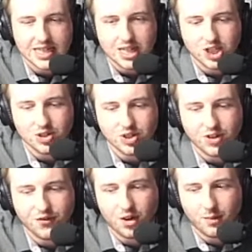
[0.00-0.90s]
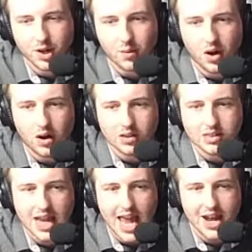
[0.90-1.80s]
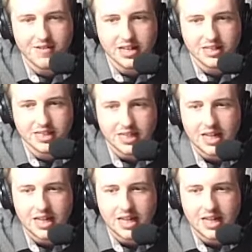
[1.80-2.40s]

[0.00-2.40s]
due to Formula One's errors.